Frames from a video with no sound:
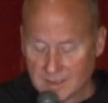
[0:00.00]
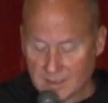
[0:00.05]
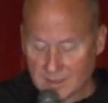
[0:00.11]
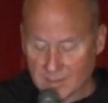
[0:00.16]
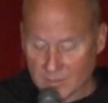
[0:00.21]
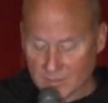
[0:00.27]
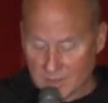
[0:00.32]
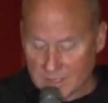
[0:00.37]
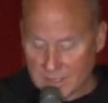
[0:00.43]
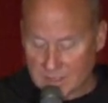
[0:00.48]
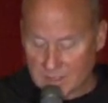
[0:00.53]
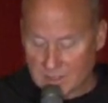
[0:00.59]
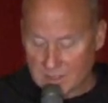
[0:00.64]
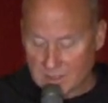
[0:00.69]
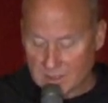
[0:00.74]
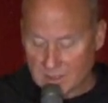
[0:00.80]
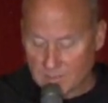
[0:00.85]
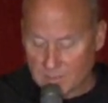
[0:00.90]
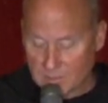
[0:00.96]
the
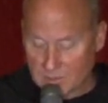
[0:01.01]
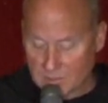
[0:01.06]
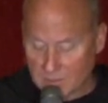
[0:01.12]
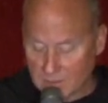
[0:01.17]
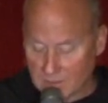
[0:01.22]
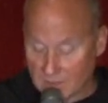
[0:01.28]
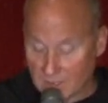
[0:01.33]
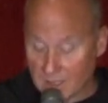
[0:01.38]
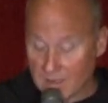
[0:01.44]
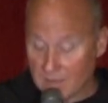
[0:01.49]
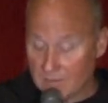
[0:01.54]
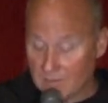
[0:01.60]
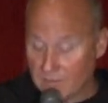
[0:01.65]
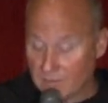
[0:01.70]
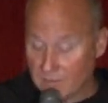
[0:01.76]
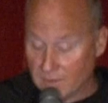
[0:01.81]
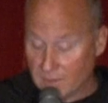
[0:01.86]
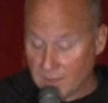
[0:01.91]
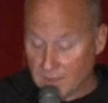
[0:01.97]
relationship between
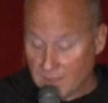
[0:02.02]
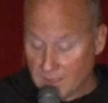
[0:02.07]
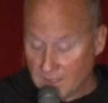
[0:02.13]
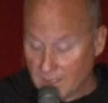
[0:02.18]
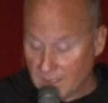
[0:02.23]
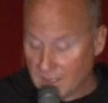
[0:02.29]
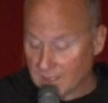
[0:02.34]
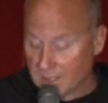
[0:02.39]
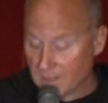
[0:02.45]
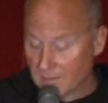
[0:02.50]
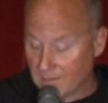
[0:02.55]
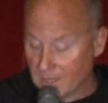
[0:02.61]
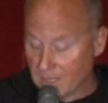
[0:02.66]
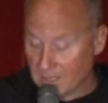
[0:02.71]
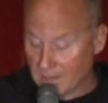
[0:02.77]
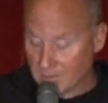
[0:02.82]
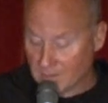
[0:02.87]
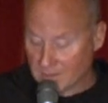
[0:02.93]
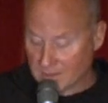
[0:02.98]
love and
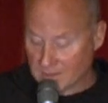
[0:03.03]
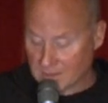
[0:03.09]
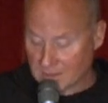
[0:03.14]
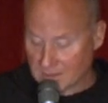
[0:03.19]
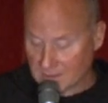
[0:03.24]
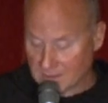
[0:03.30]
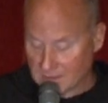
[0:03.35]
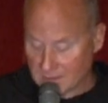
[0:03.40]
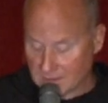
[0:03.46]
commandments.